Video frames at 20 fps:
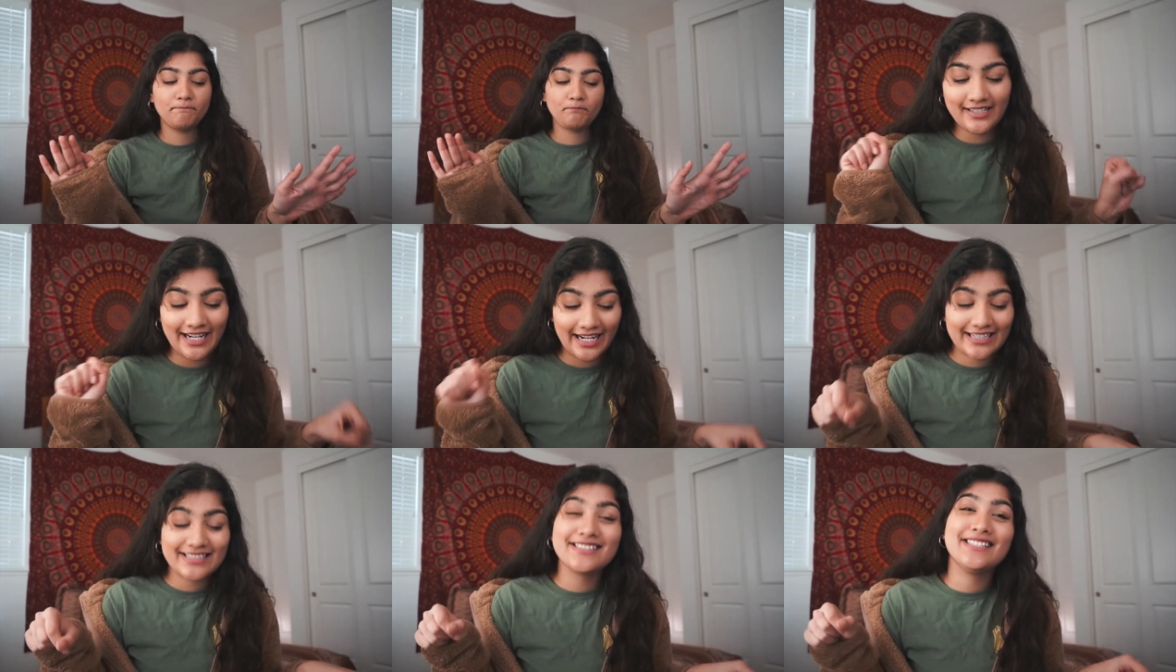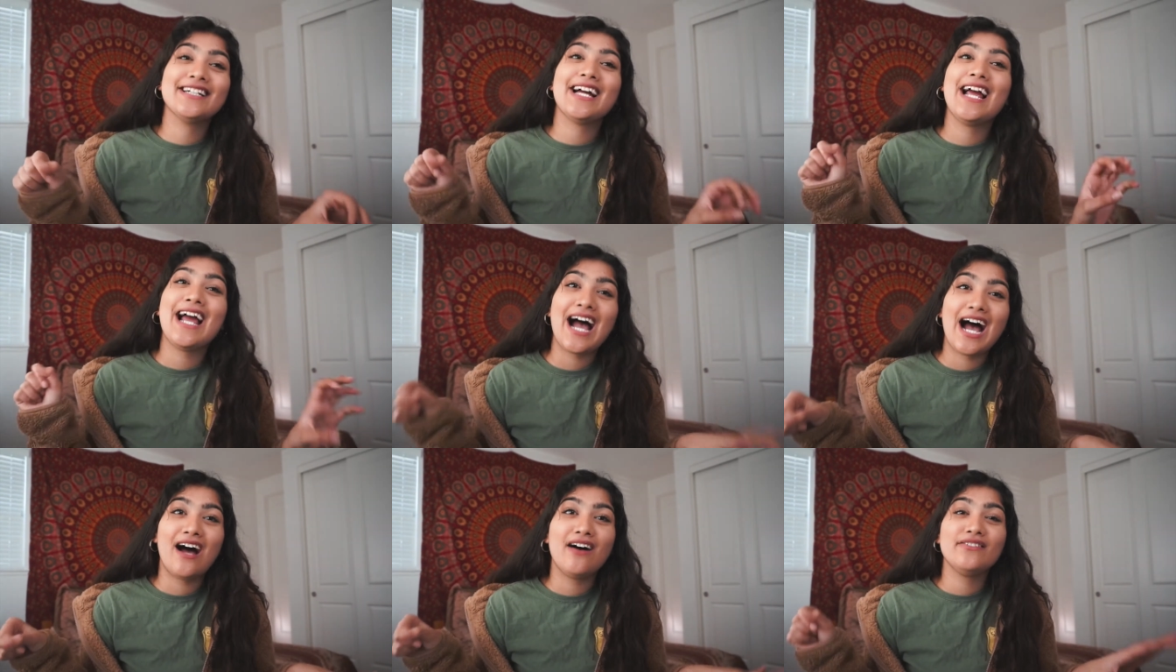Next thing I
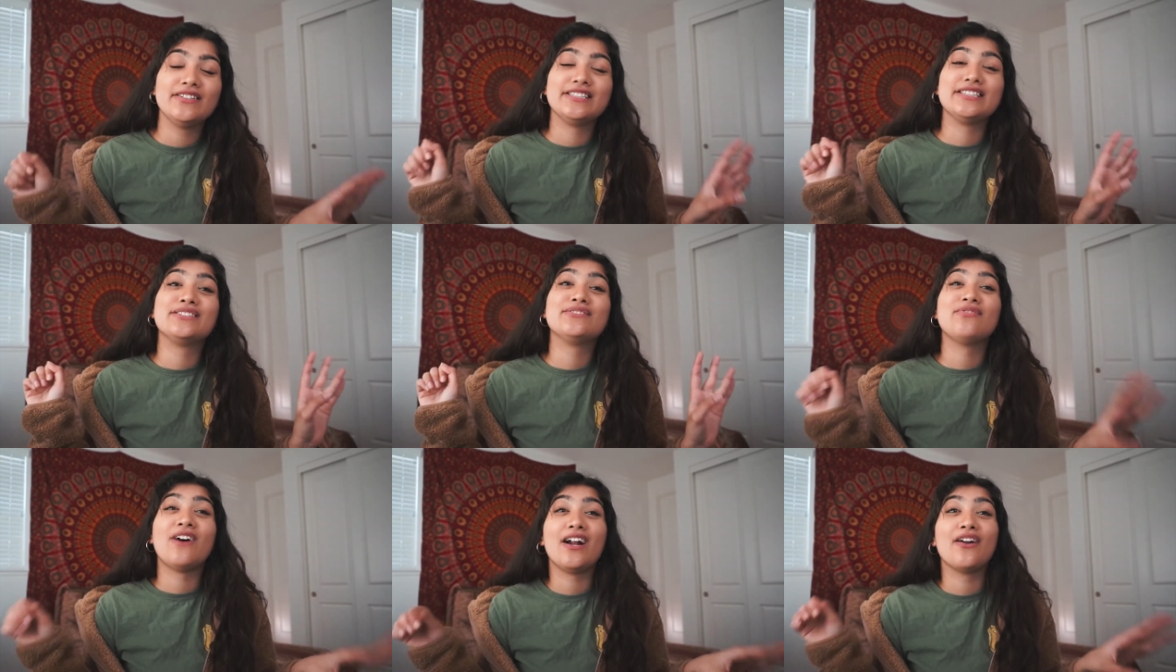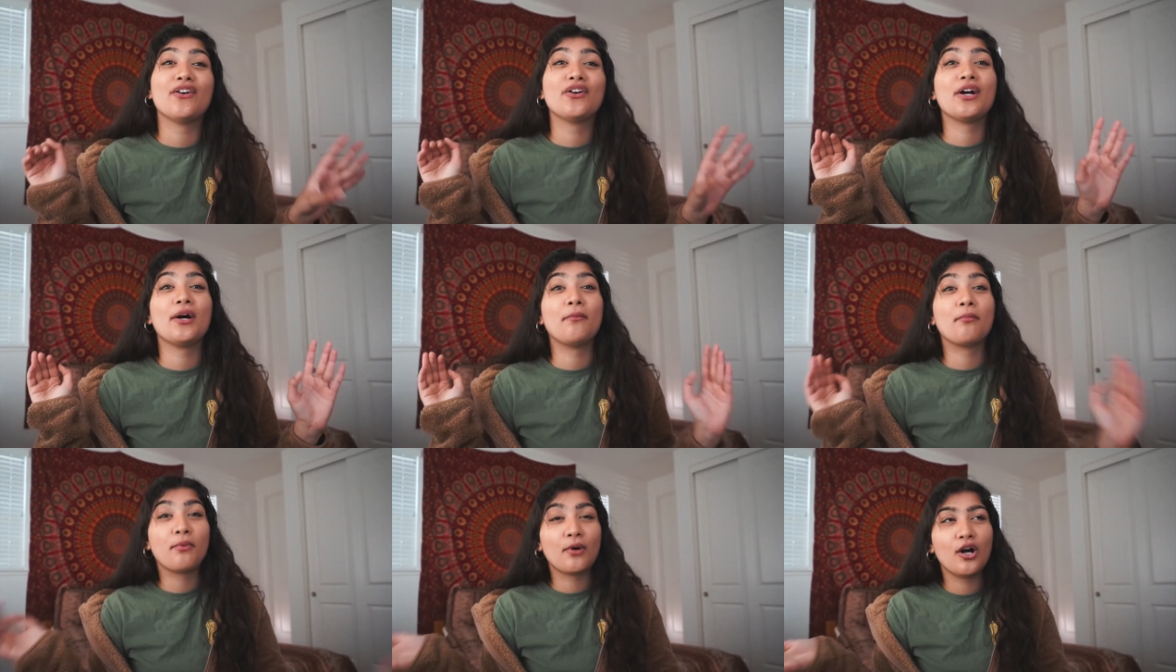have is Final
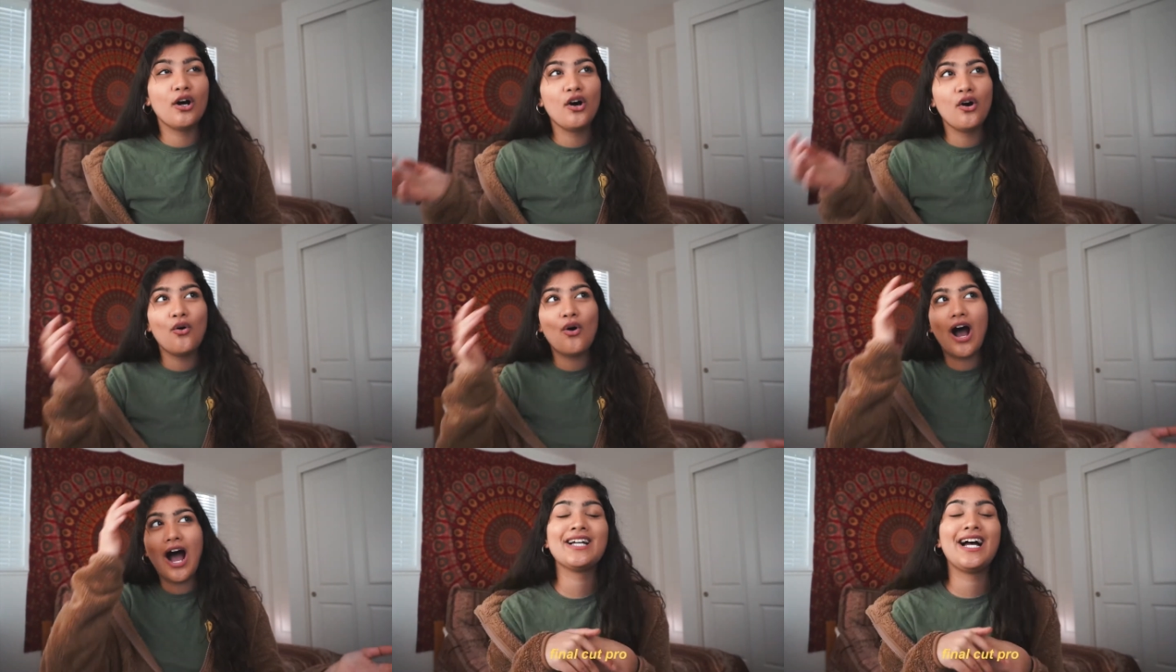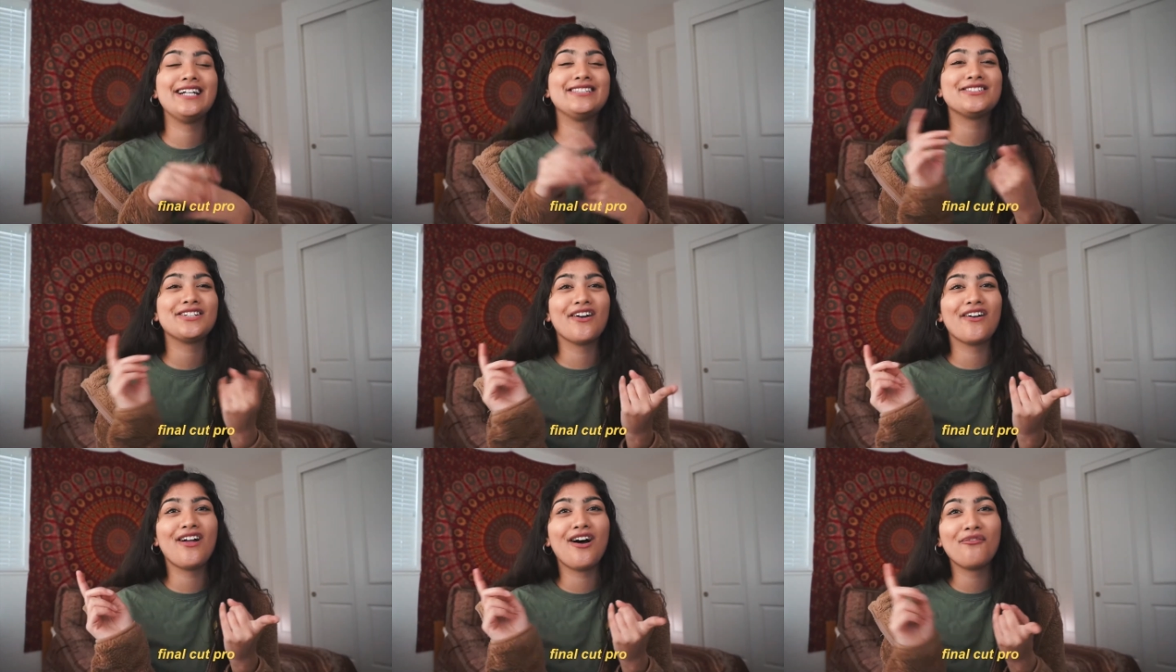Cut Pro. I
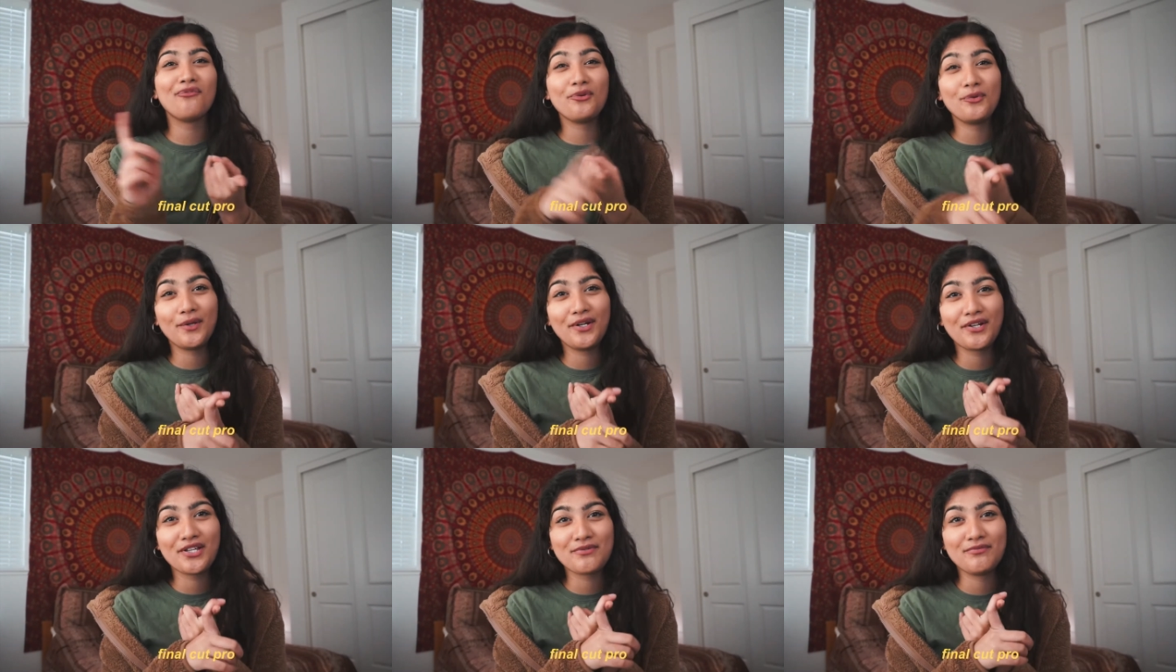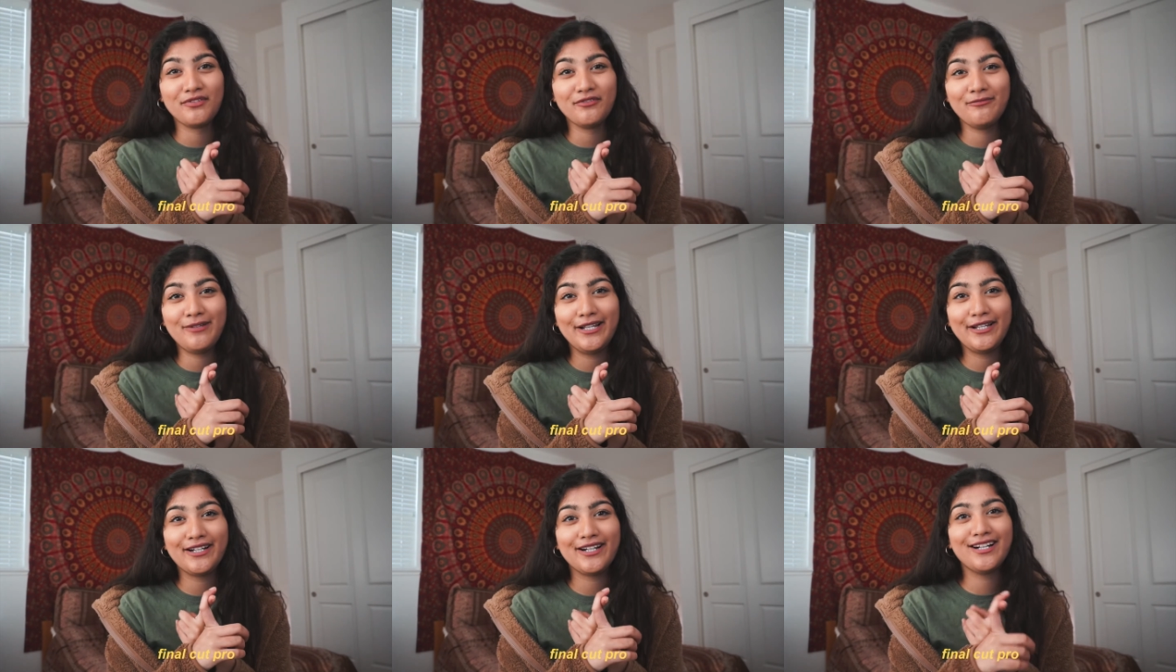started off with Windows Movie
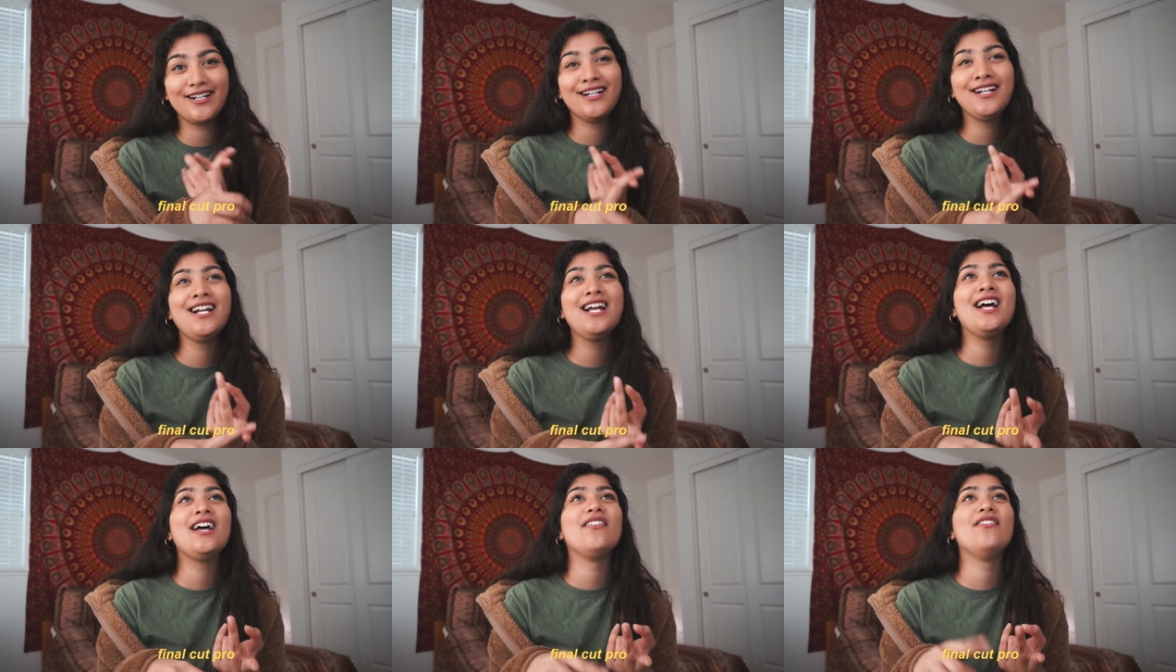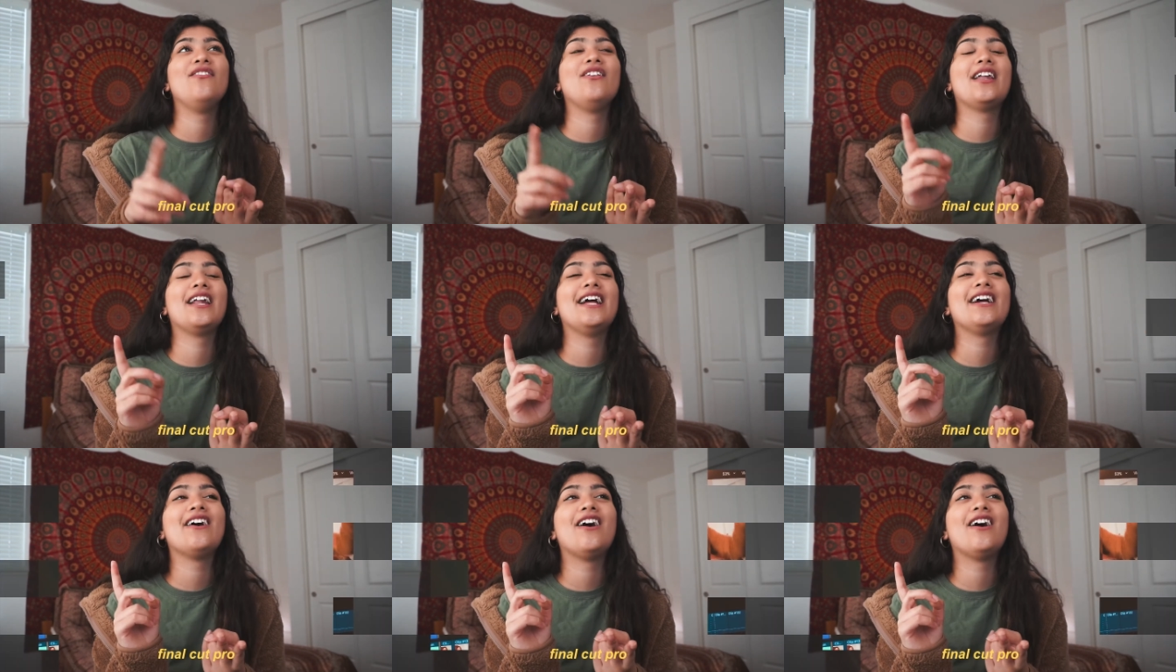Maker, then I